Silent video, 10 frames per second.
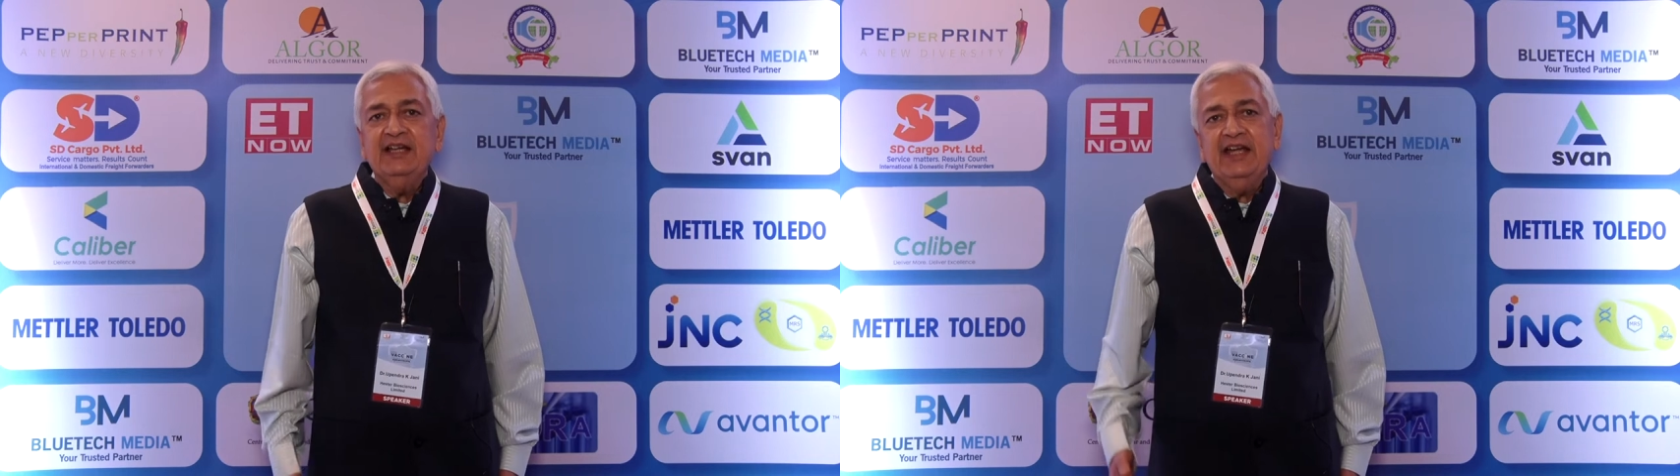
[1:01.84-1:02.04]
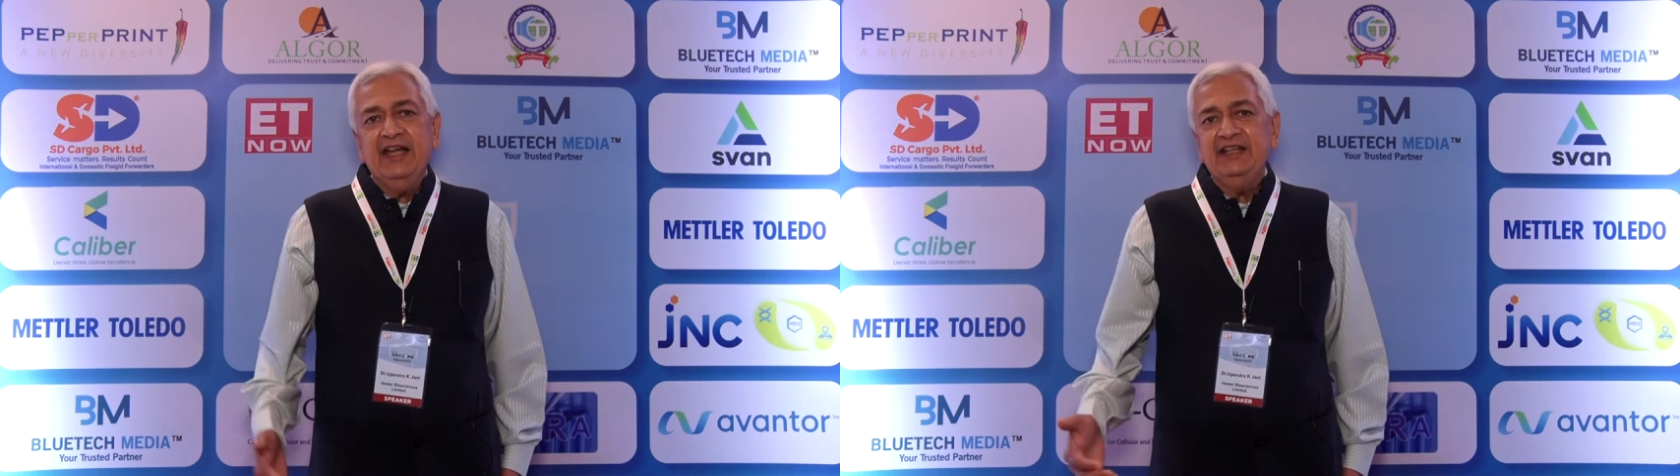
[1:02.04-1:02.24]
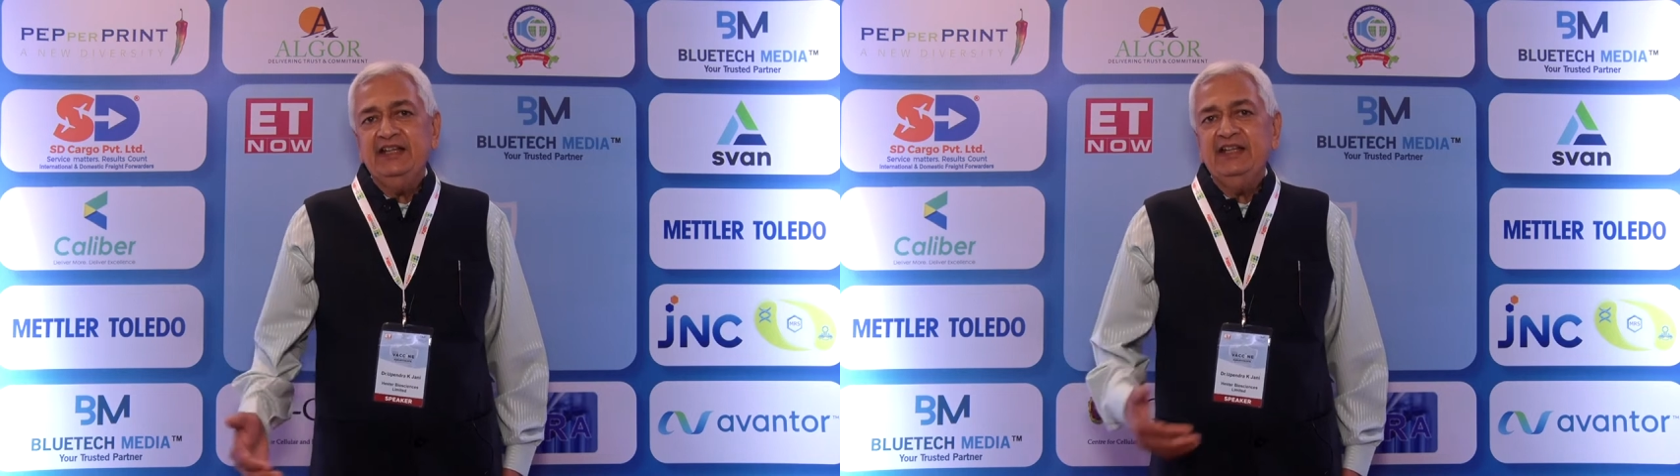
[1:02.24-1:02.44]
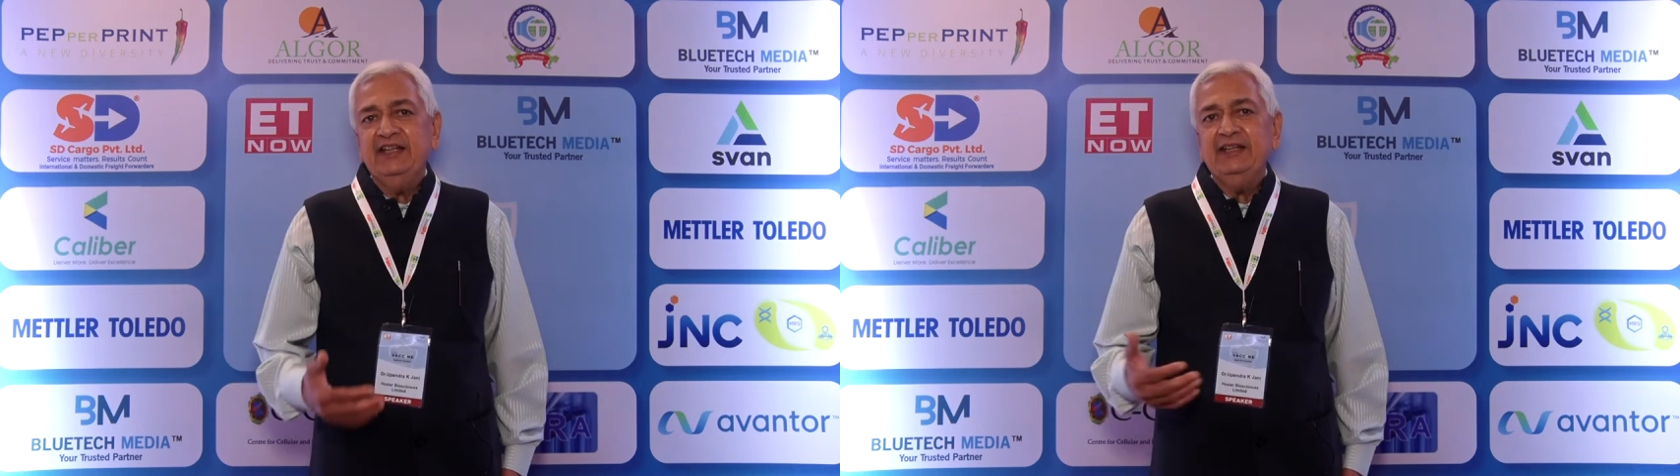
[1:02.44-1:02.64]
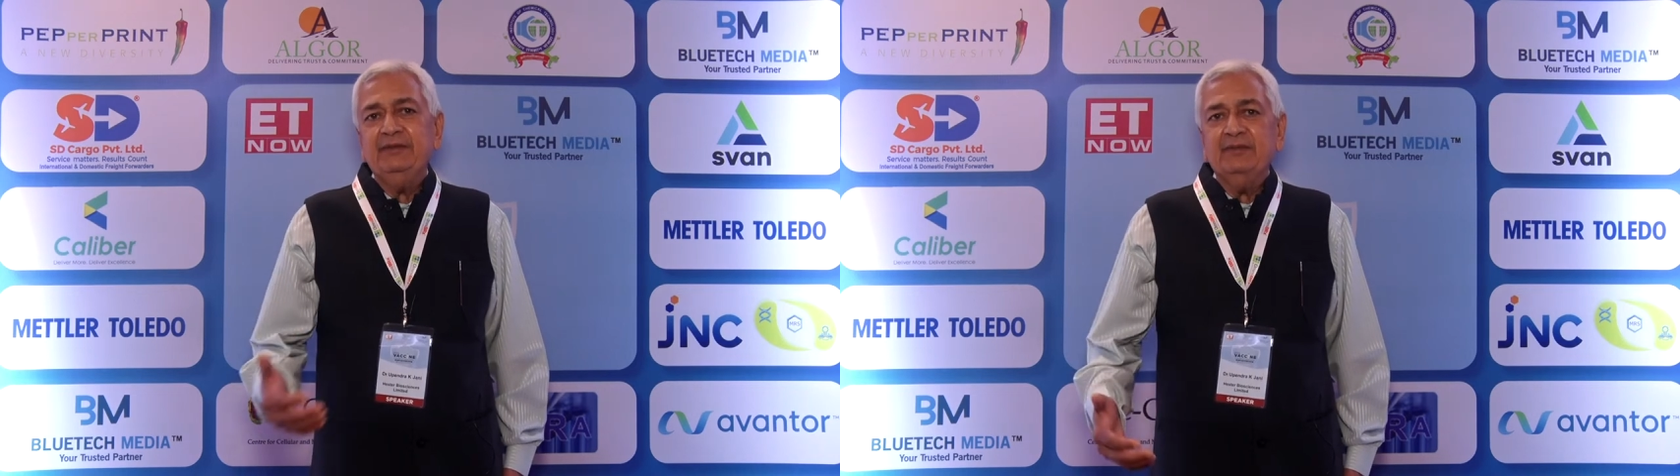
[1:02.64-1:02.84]
and
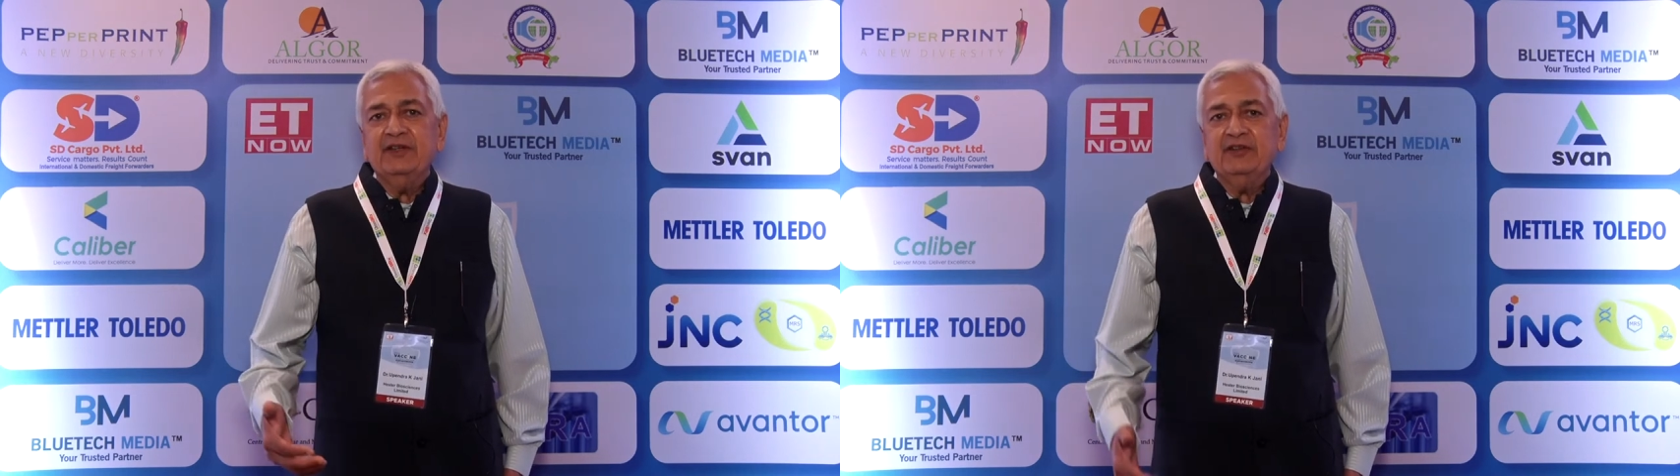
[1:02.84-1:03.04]
the